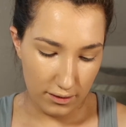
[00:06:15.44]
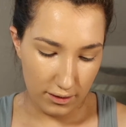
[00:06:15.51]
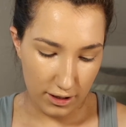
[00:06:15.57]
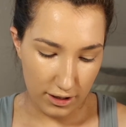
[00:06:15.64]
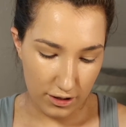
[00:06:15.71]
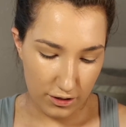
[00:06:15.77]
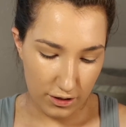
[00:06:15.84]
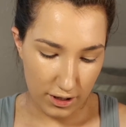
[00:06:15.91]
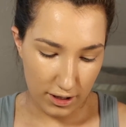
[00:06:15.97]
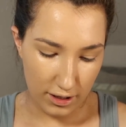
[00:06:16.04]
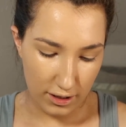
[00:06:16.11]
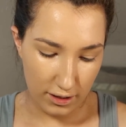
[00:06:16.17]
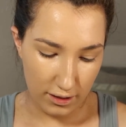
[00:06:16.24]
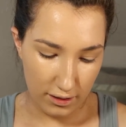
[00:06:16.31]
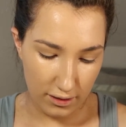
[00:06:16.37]
Let's
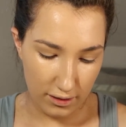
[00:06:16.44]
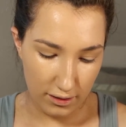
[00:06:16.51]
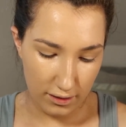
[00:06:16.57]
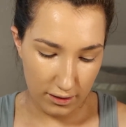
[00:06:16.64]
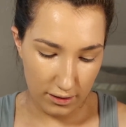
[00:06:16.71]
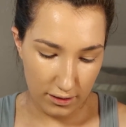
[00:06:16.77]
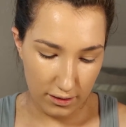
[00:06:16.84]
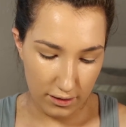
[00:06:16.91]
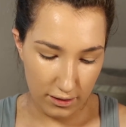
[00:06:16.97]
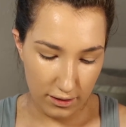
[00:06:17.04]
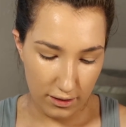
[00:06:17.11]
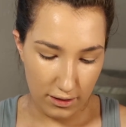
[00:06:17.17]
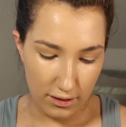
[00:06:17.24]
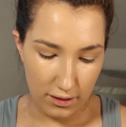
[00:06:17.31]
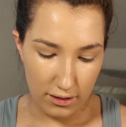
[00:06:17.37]
try...
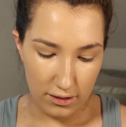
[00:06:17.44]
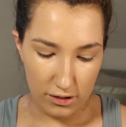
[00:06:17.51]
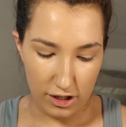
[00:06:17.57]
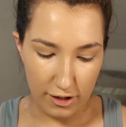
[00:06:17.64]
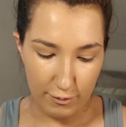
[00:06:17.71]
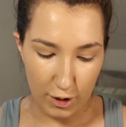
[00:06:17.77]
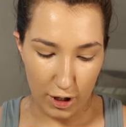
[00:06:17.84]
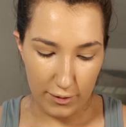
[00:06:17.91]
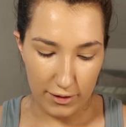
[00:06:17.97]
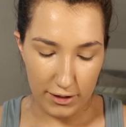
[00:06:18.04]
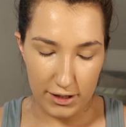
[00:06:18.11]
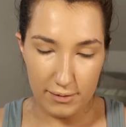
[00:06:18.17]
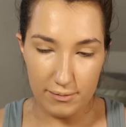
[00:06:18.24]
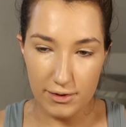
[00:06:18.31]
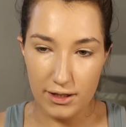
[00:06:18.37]
So I popped
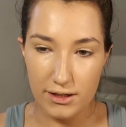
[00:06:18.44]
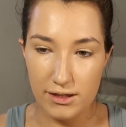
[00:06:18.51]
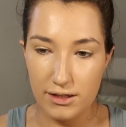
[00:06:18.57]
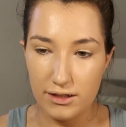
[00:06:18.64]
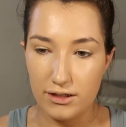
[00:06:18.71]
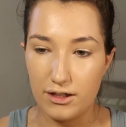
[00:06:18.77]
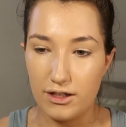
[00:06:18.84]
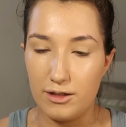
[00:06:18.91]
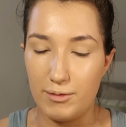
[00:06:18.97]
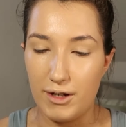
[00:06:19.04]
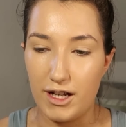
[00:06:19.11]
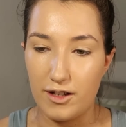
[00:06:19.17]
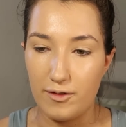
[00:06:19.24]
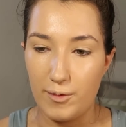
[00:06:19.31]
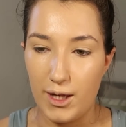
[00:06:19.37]
some concealer on the
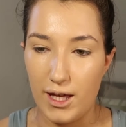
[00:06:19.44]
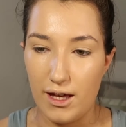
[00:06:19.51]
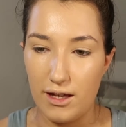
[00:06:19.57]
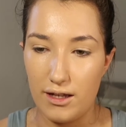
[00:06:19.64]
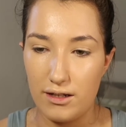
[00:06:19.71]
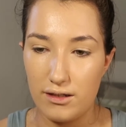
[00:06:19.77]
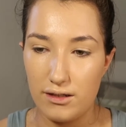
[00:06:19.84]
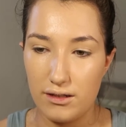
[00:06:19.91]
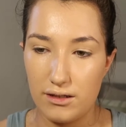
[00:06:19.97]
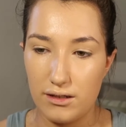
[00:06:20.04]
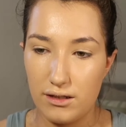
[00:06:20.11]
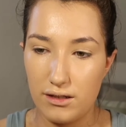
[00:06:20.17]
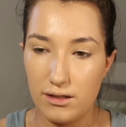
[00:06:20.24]
back of my hand.